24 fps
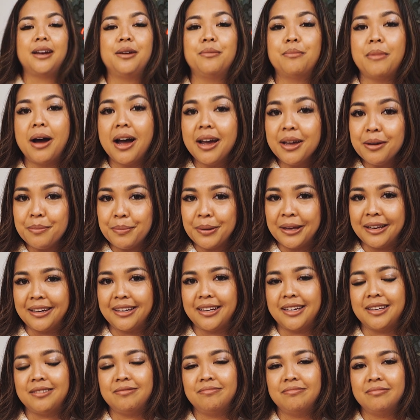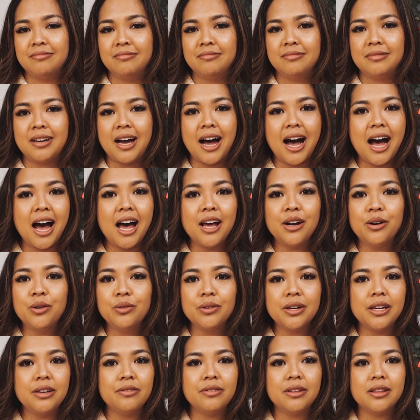in my opinion, I
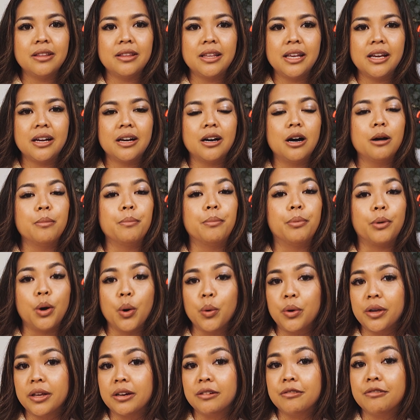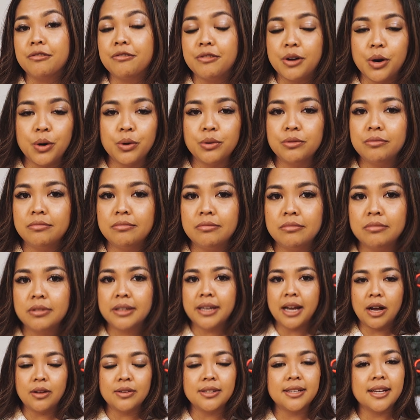don't even think a broken phone
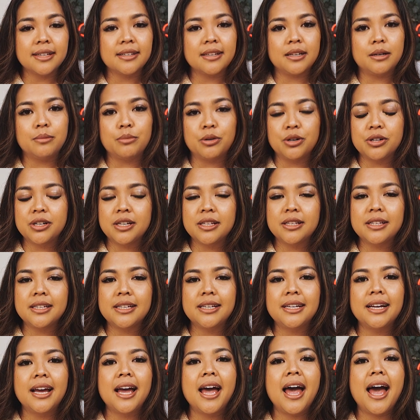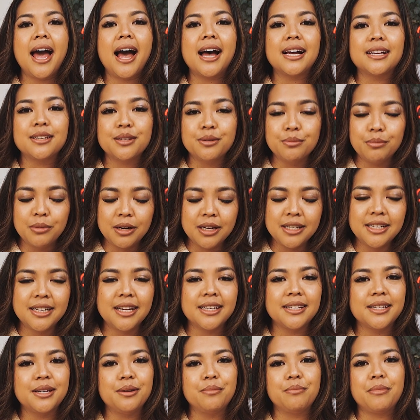counts as an emergency as much
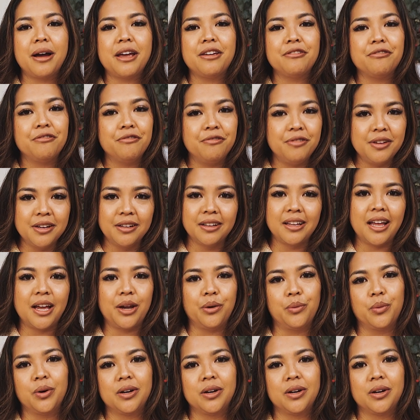as it might feel like